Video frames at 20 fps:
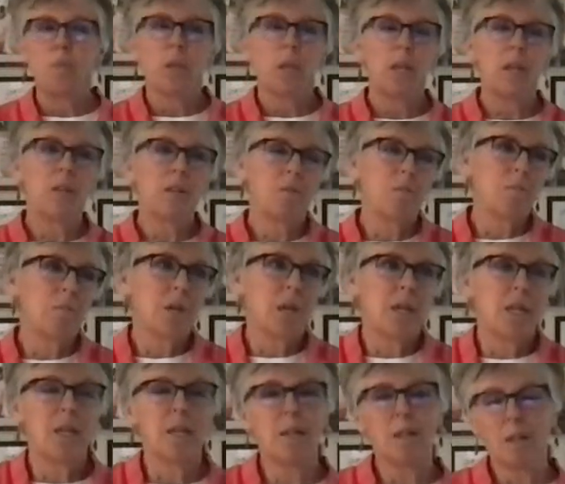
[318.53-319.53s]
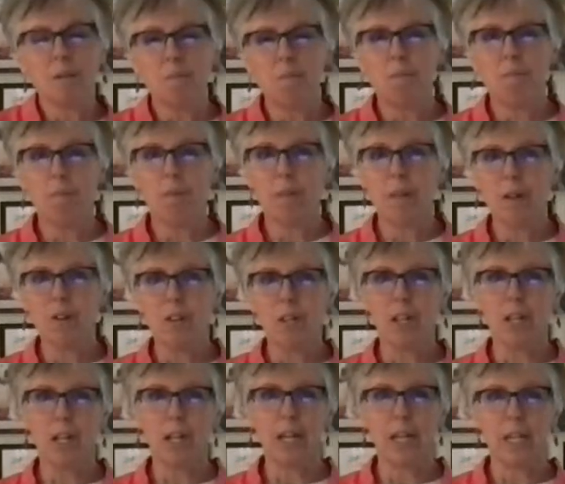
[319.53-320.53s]
He's there's a
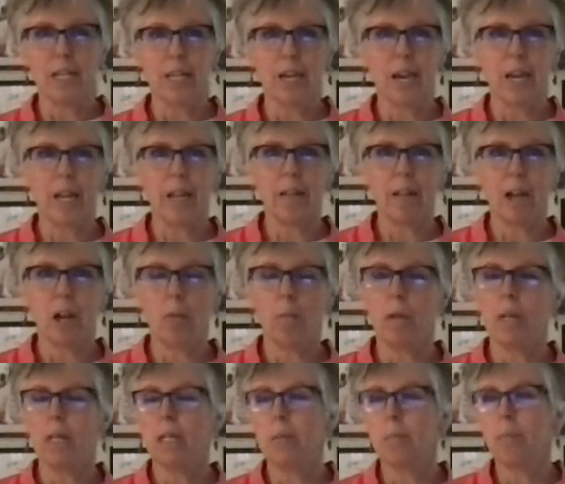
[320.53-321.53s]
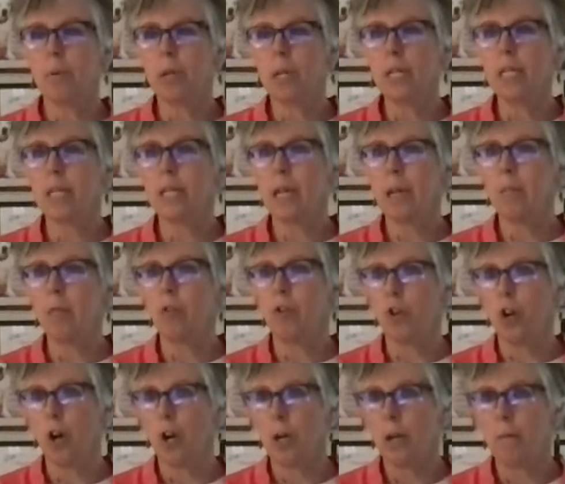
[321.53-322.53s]
little anxiety in there, but he's a pretty stable
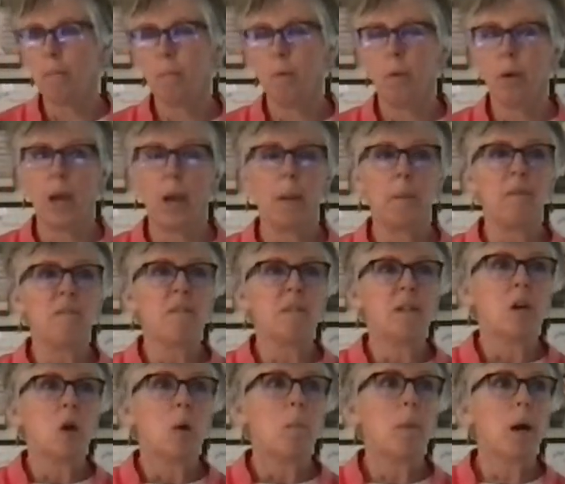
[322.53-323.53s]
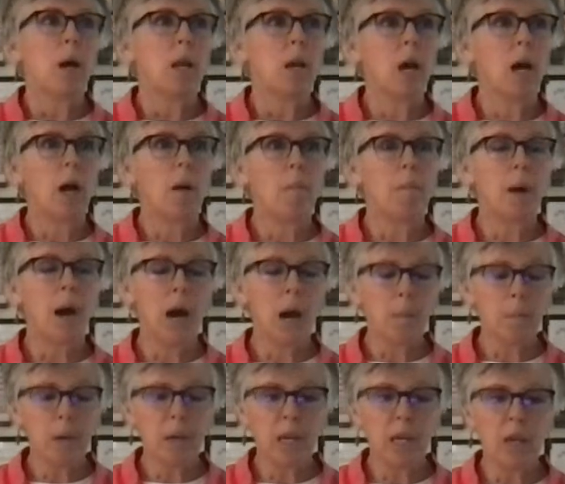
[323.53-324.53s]
dog. Okay. But a
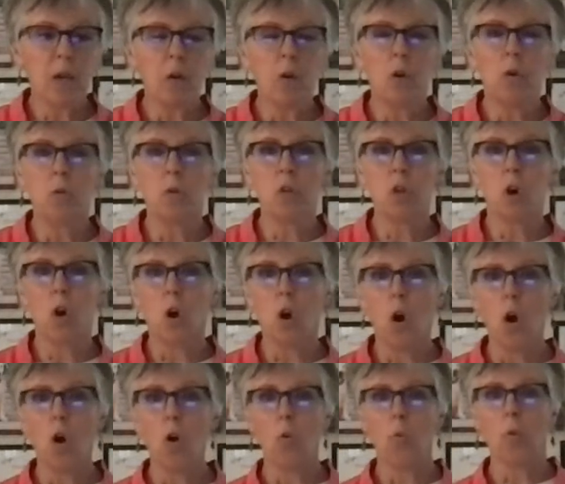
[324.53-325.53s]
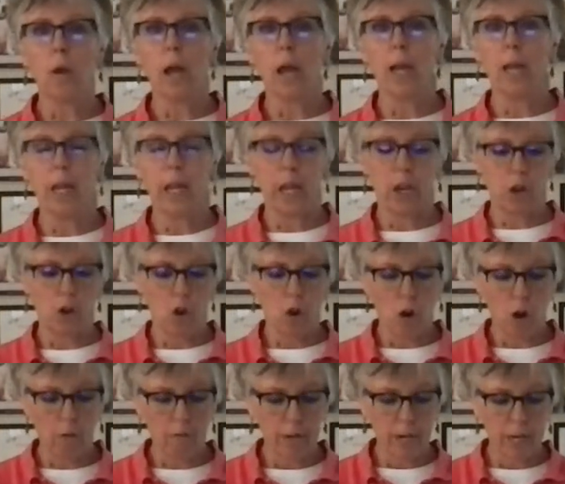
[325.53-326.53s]
puppy who is already
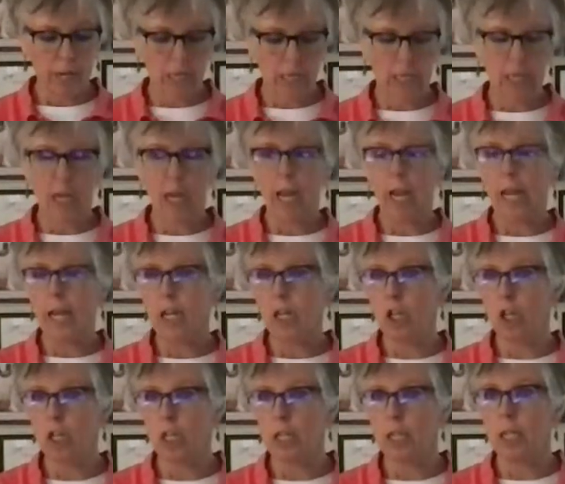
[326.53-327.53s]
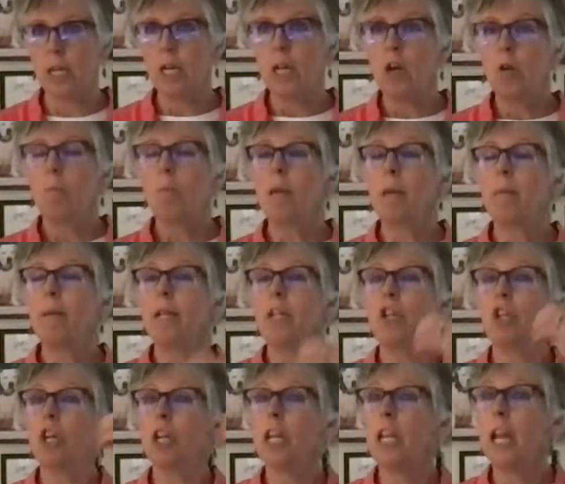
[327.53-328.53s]
nervous, anxious, maybe
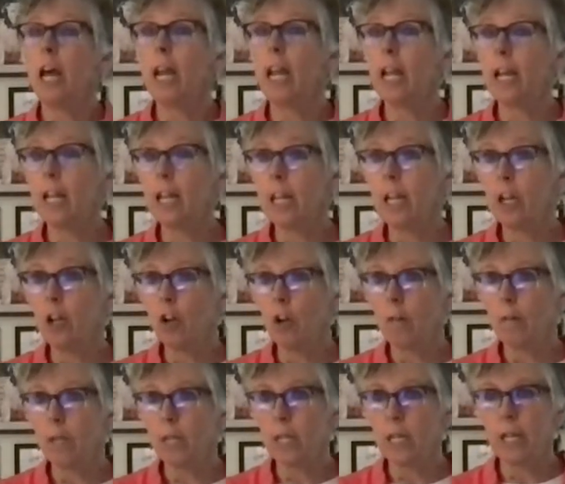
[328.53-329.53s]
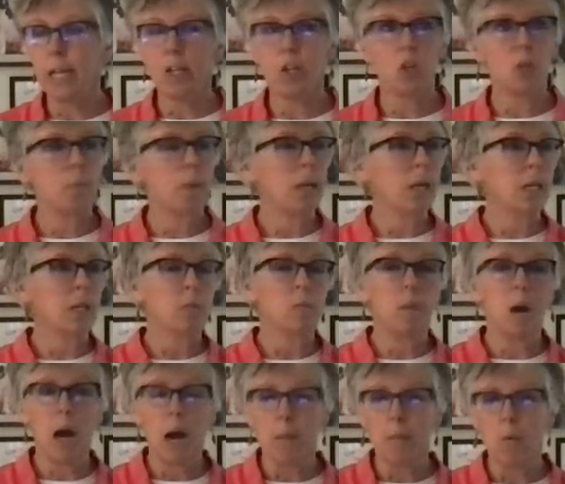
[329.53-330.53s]
genetically nervous and anxious because
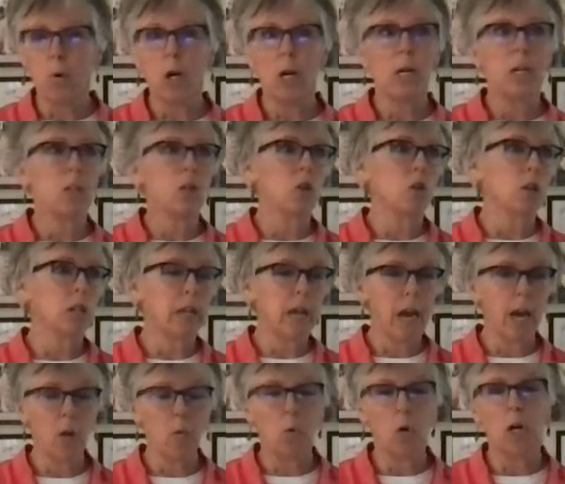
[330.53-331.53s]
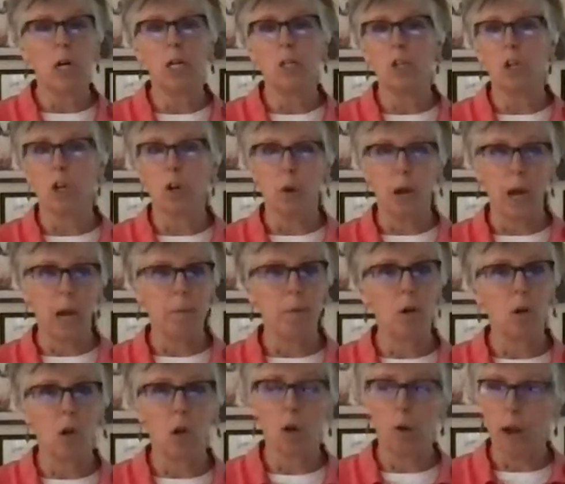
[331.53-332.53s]
mom was, or dad was, or
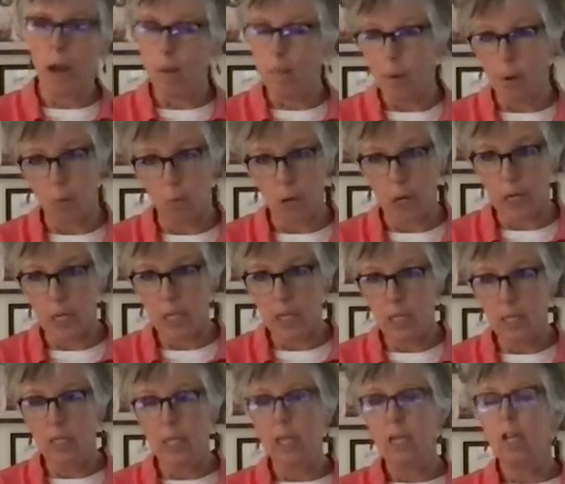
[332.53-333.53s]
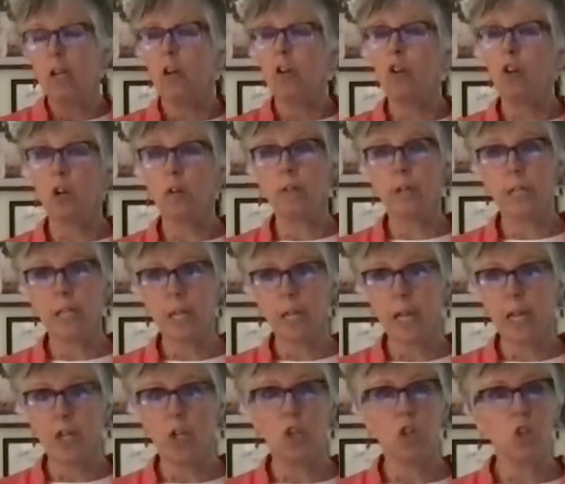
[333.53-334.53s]
grandma or grandpa was nervous and
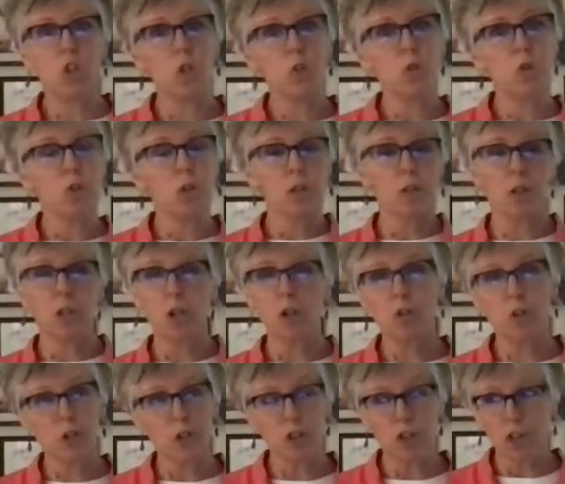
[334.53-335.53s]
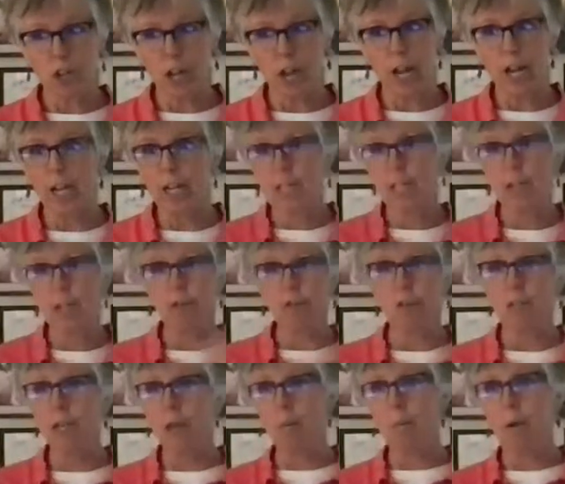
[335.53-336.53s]
anxious, those are genetics.
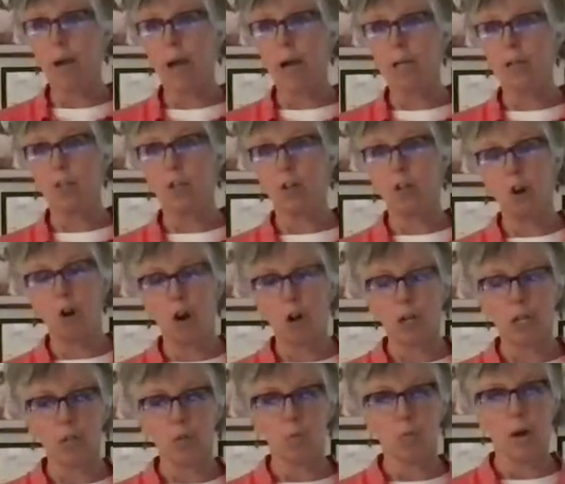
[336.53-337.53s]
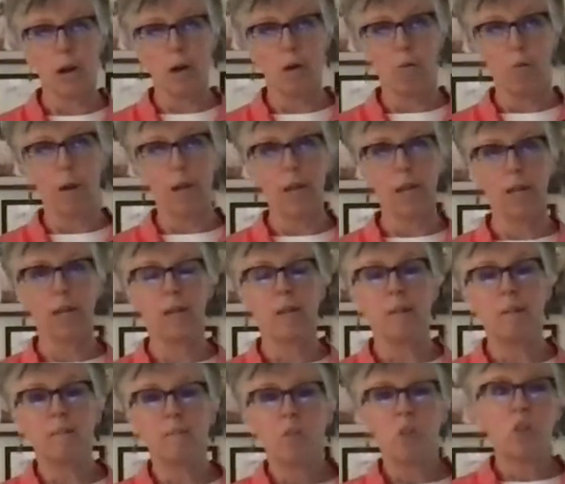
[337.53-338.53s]
Those get passed along as well, right?
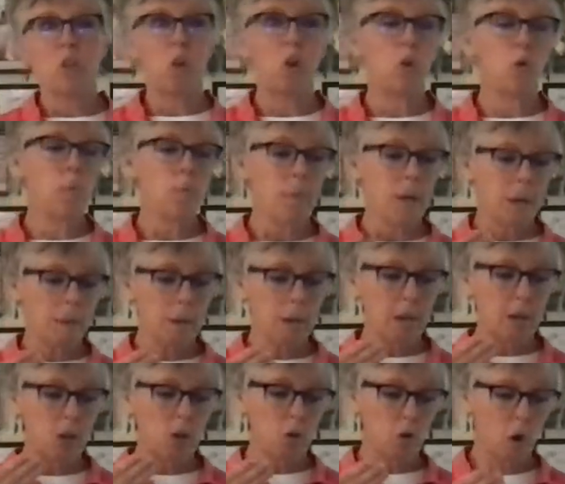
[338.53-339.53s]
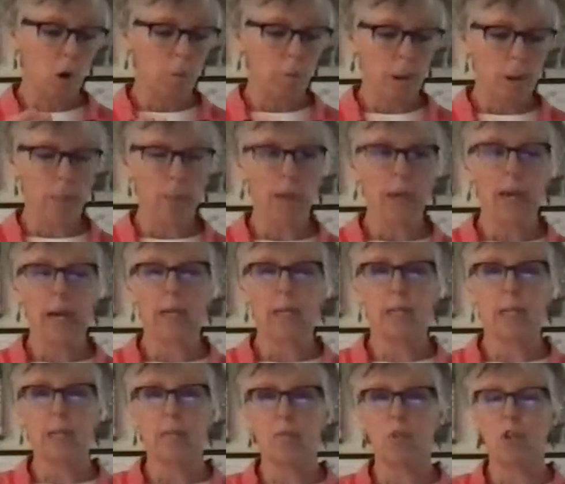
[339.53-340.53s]
So maybe your puppy
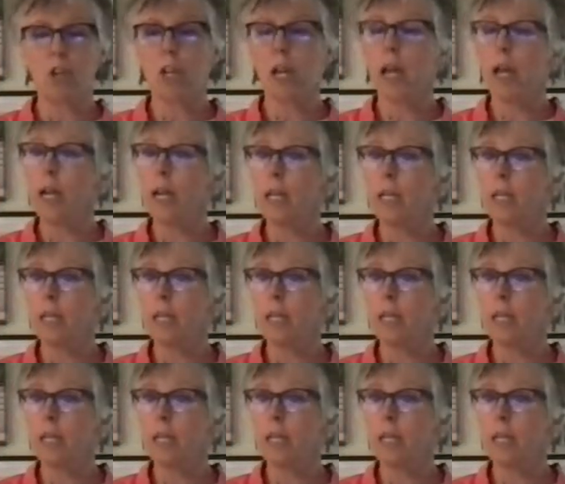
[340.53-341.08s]
has some genetics